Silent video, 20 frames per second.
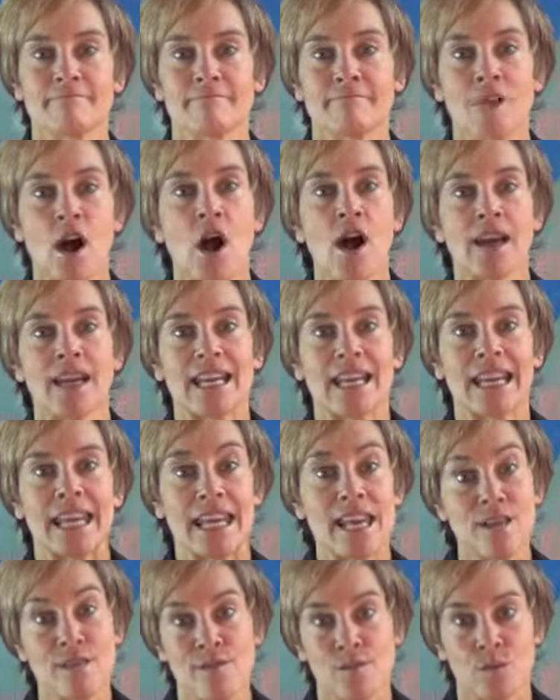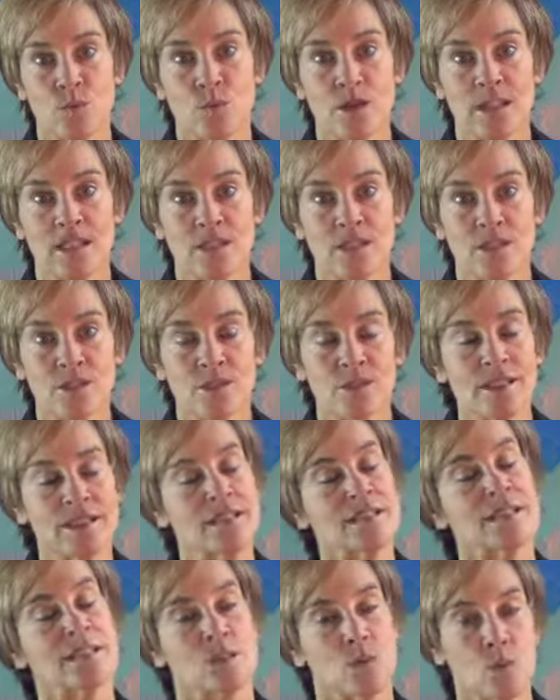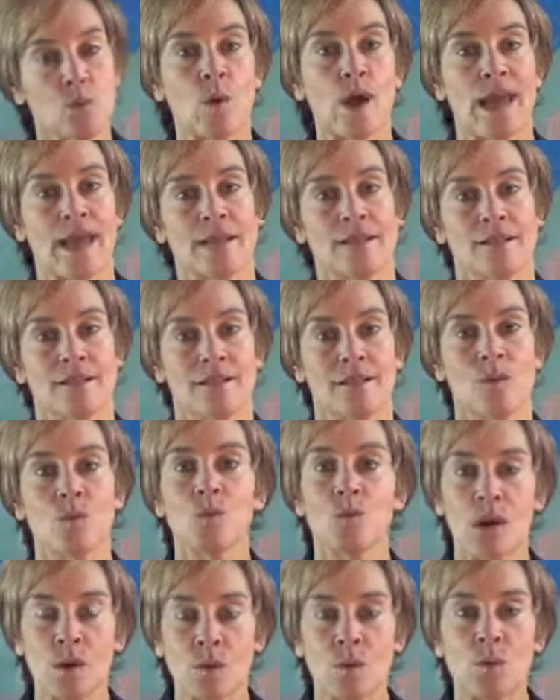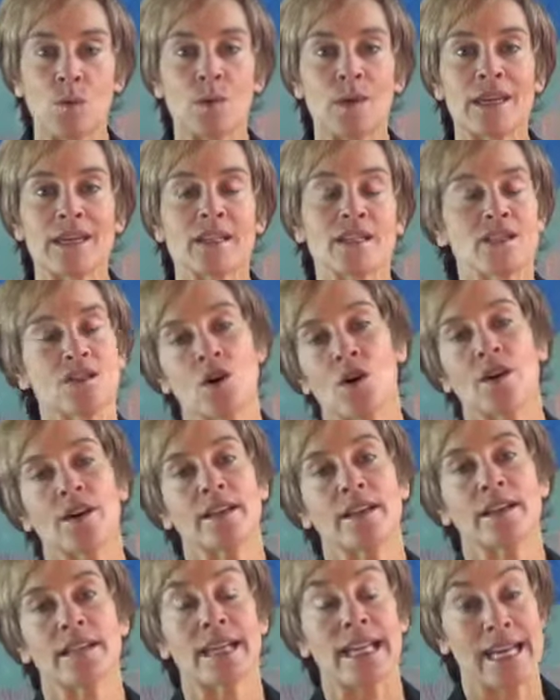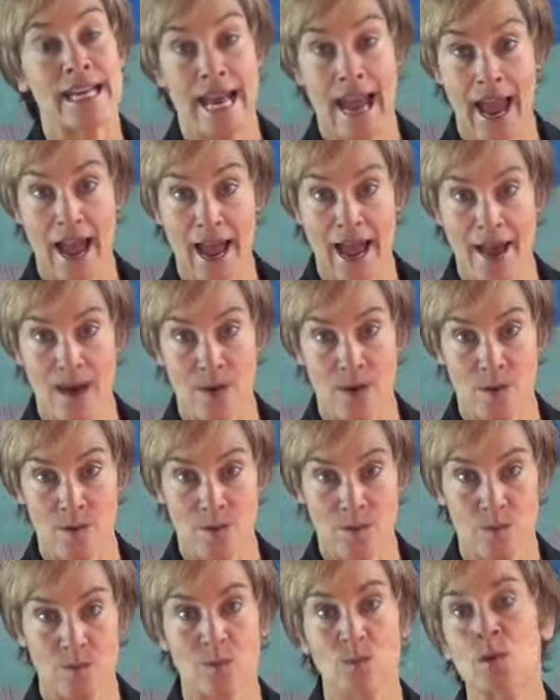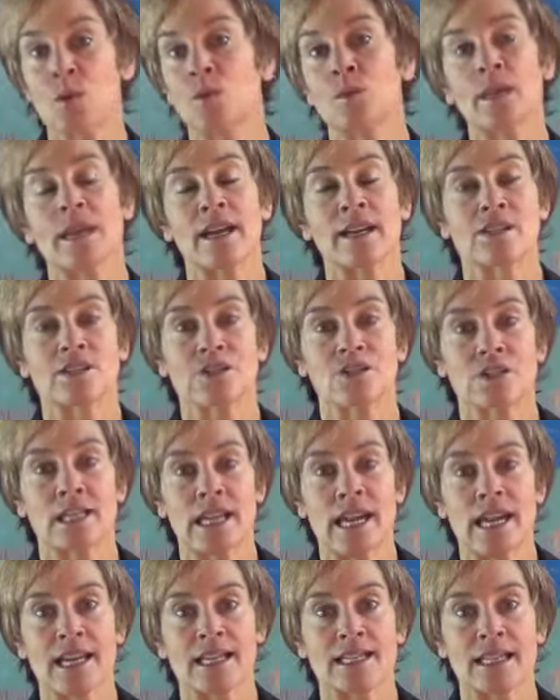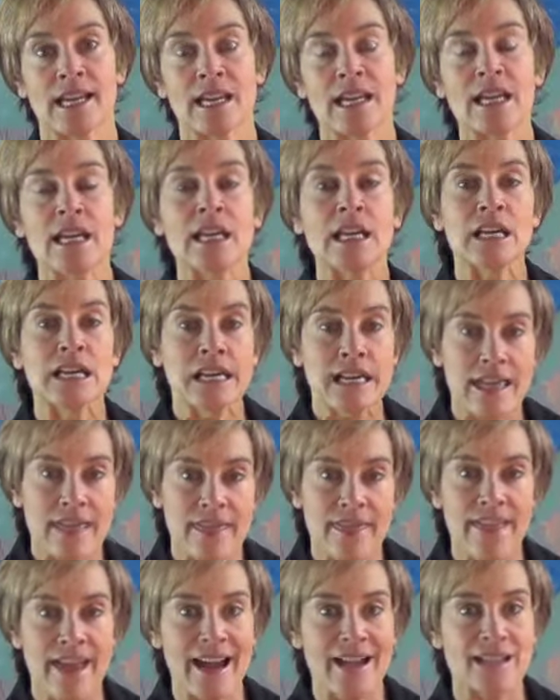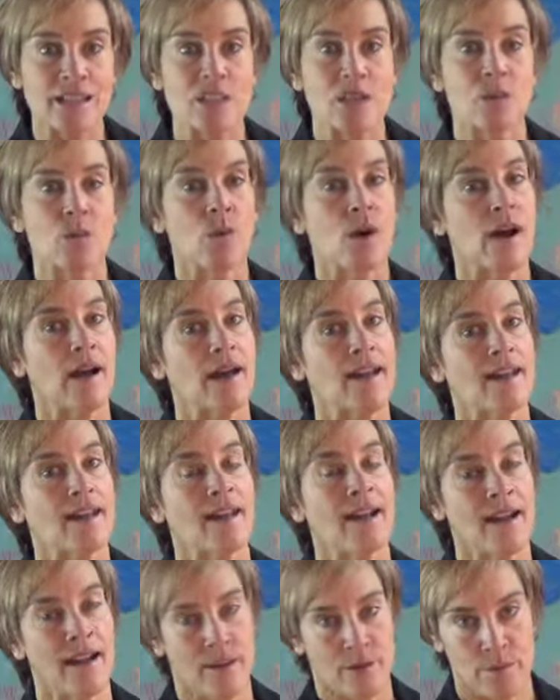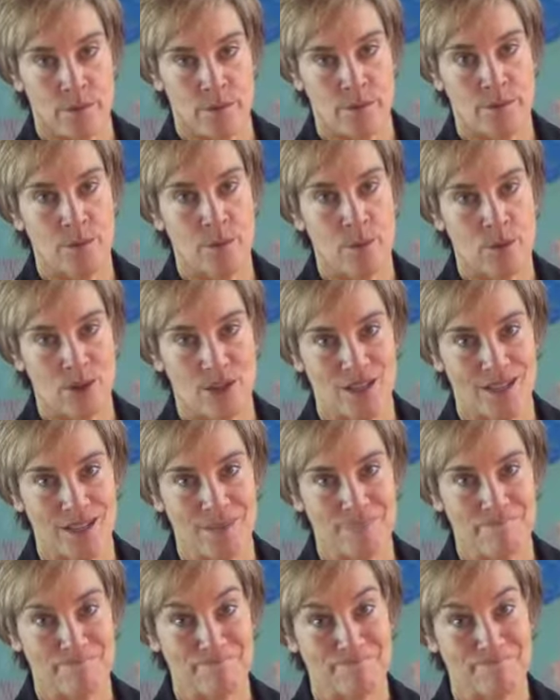not if we do, it's when. When will we get started and how will we exercise? That's why I wrote the book.